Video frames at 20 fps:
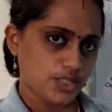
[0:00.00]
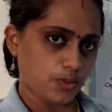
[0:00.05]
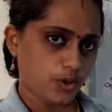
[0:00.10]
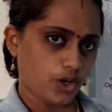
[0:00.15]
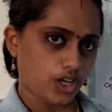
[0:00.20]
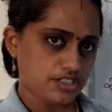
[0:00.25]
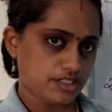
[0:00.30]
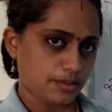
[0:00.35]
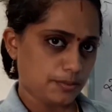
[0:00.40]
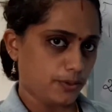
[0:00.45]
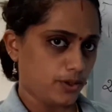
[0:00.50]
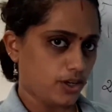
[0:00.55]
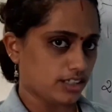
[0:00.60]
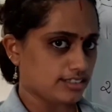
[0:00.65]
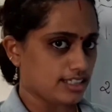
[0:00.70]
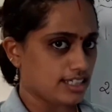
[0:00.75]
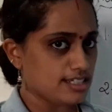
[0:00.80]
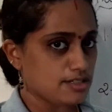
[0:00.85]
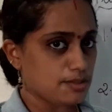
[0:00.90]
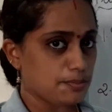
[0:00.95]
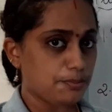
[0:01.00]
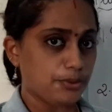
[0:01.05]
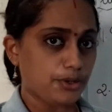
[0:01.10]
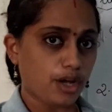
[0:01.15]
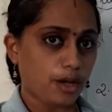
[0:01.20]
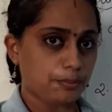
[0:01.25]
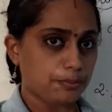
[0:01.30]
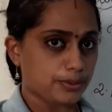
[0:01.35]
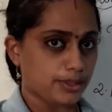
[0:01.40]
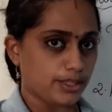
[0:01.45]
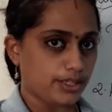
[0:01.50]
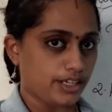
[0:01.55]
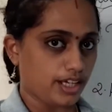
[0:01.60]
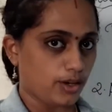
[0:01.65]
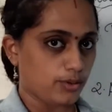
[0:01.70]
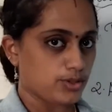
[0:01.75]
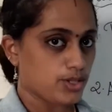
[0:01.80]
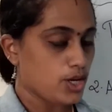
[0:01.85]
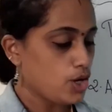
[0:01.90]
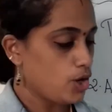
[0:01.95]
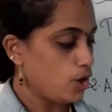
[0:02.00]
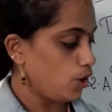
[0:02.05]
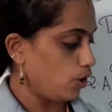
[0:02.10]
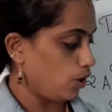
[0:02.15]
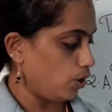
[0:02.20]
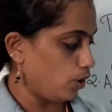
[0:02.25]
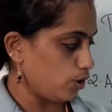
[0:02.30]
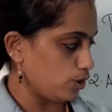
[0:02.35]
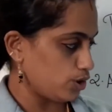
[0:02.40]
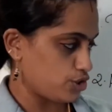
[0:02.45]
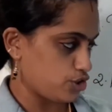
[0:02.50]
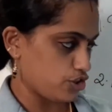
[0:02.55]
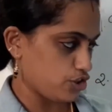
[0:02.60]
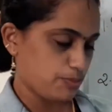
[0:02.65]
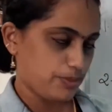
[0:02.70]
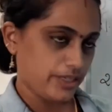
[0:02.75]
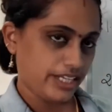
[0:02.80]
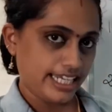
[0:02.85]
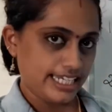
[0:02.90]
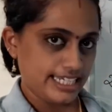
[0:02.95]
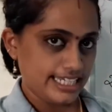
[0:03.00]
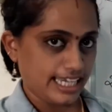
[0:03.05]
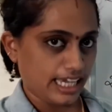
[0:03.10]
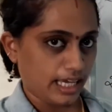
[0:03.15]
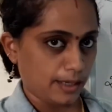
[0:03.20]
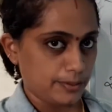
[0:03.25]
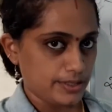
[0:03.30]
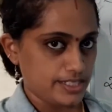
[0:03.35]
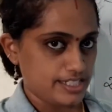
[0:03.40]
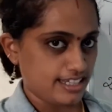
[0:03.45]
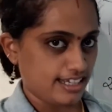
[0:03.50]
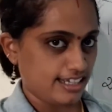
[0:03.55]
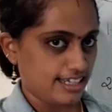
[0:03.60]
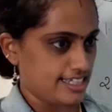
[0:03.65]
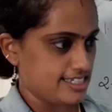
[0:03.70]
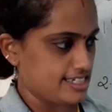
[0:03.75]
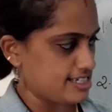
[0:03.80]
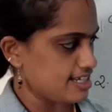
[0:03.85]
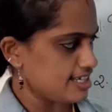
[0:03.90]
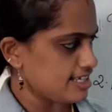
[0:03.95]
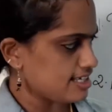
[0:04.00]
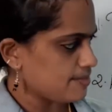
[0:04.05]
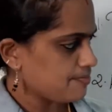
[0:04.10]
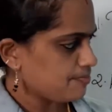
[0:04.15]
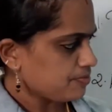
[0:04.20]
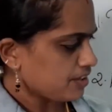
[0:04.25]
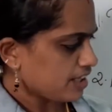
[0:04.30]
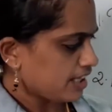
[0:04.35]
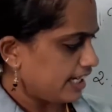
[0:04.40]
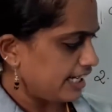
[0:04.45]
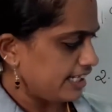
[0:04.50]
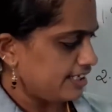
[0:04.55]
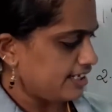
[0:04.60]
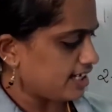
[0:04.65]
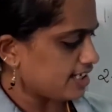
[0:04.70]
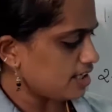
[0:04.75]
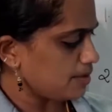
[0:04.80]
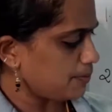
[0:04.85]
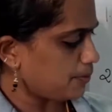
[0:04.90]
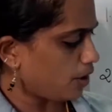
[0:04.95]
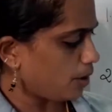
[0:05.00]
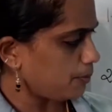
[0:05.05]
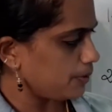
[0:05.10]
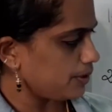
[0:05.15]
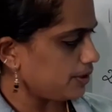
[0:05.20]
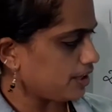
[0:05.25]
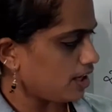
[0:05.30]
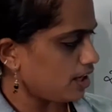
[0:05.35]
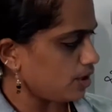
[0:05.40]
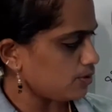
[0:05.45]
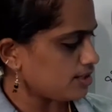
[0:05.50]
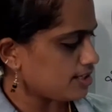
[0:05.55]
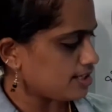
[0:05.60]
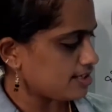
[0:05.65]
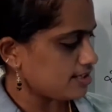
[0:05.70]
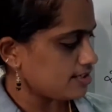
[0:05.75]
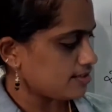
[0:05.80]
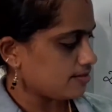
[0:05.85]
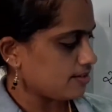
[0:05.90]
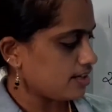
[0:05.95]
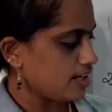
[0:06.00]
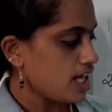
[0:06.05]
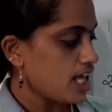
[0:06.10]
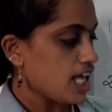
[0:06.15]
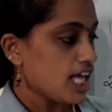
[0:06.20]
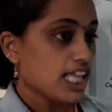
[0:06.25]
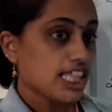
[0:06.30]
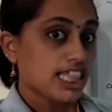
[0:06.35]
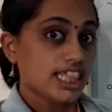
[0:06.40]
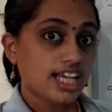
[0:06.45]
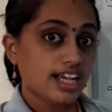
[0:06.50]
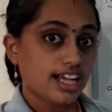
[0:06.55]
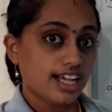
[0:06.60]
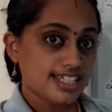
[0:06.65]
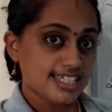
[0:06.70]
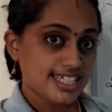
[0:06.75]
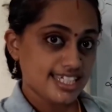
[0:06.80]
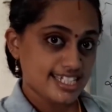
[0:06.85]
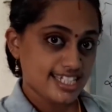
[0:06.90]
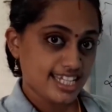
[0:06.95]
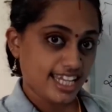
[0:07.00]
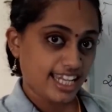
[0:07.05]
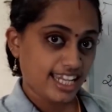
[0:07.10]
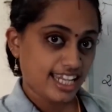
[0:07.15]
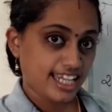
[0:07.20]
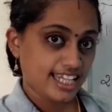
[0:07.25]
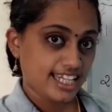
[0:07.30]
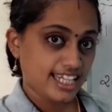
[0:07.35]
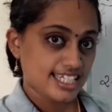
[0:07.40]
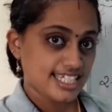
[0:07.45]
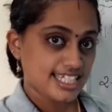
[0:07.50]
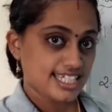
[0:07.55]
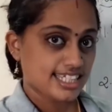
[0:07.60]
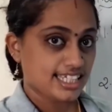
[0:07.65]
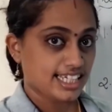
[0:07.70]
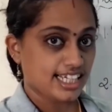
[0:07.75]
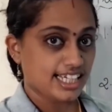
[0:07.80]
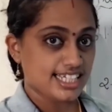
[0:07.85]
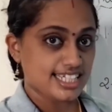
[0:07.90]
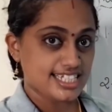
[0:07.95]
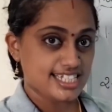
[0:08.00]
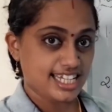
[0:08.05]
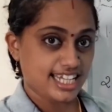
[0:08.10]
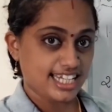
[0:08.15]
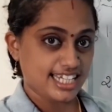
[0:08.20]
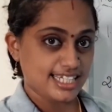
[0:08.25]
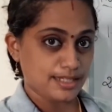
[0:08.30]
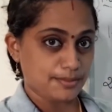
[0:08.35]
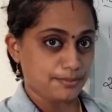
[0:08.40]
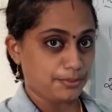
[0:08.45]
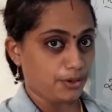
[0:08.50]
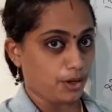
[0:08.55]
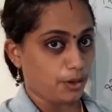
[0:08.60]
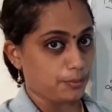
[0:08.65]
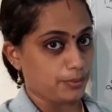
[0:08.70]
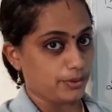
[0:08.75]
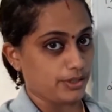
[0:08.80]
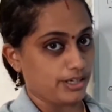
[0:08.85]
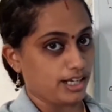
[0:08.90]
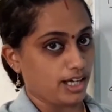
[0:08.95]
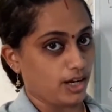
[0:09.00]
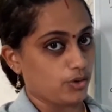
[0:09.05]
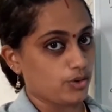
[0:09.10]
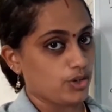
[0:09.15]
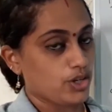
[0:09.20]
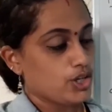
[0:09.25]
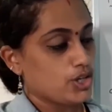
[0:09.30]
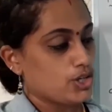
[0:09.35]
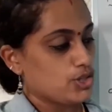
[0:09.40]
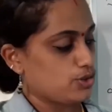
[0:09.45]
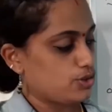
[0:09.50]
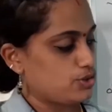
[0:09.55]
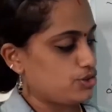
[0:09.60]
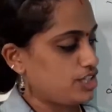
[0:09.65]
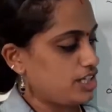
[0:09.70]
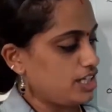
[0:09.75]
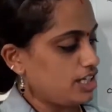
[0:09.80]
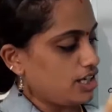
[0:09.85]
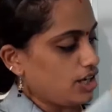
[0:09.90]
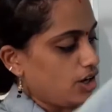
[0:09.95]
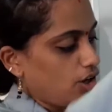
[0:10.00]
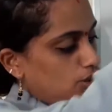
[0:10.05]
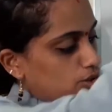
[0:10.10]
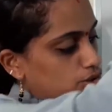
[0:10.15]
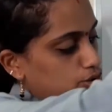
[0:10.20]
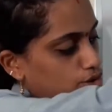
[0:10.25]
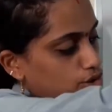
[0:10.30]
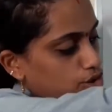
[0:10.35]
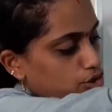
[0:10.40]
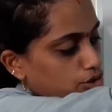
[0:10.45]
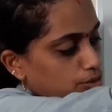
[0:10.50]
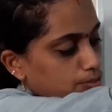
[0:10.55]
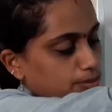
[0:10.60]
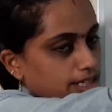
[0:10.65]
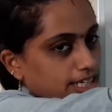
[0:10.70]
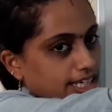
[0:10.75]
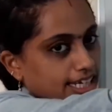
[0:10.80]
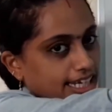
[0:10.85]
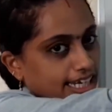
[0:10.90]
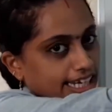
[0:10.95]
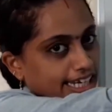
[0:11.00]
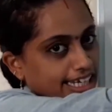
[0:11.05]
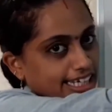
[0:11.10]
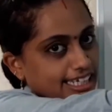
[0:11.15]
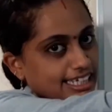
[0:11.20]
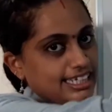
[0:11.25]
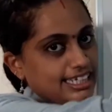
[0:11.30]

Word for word: water park. That is a proper noun. O should be in capital letters. Any other proper nouns? Thursdays. Thursday is a proper noun. So T also should be in